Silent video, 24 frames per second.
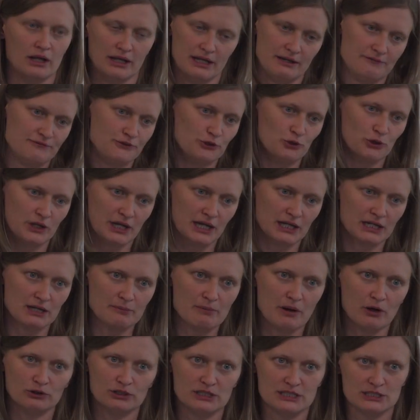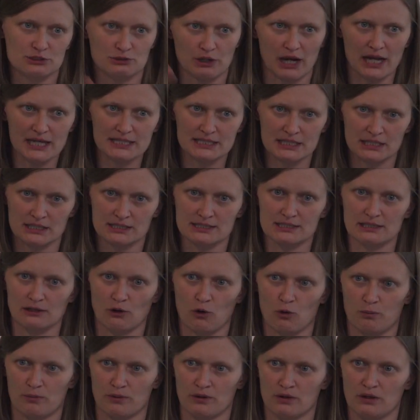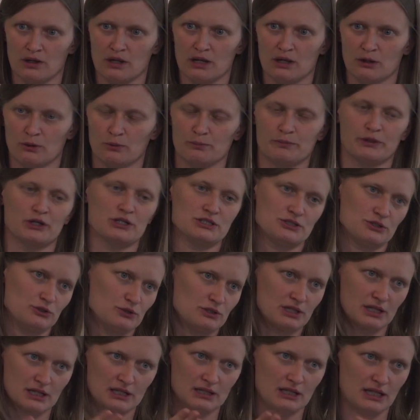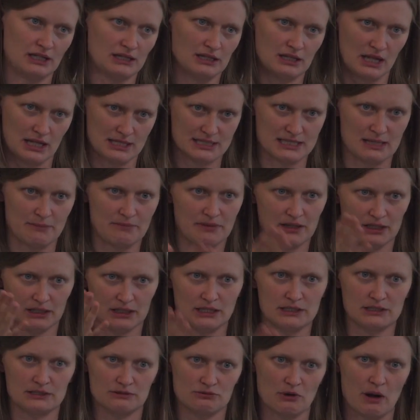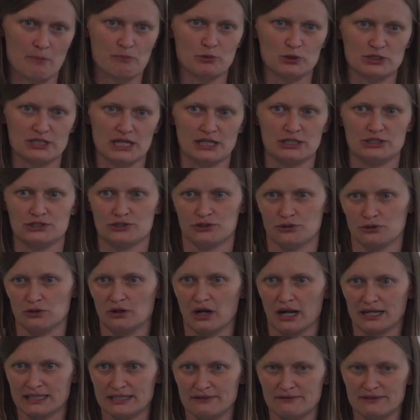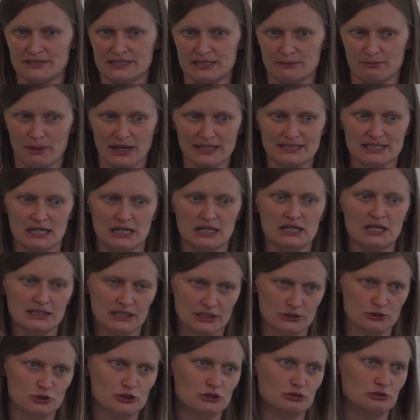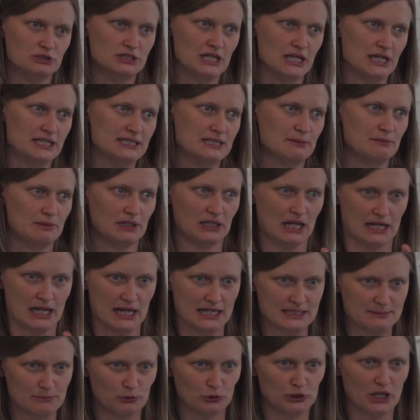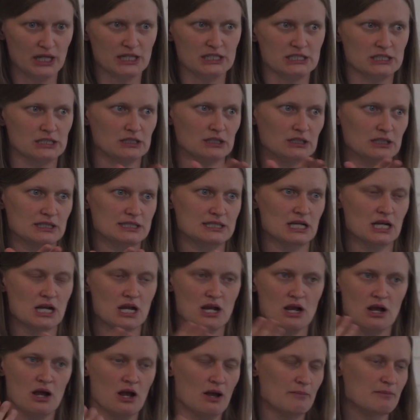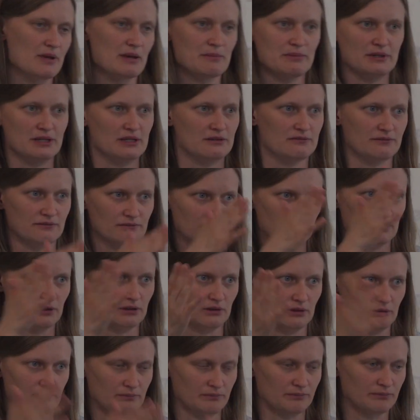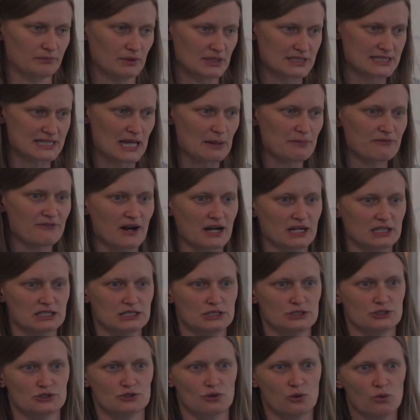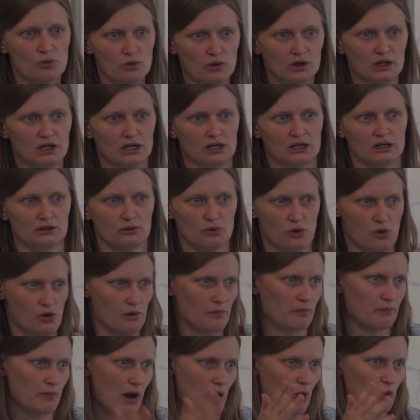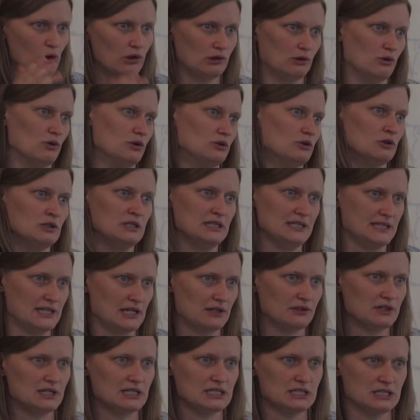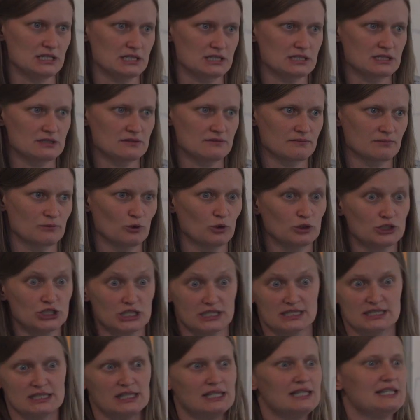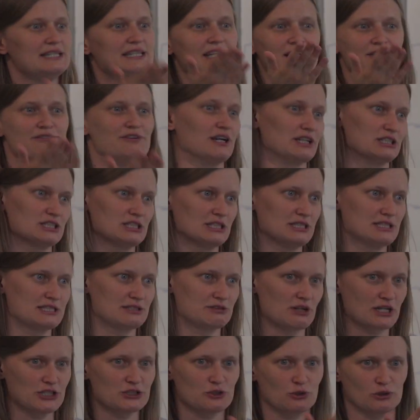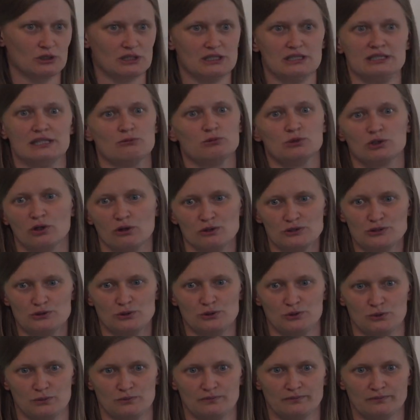If you care about this rising slope, because you think that that's something that represents your activity better, then you should take something like exponentials, maybe even um, step functions, or, or power law nonlinearities or just a linear function, Threshold linear would also do.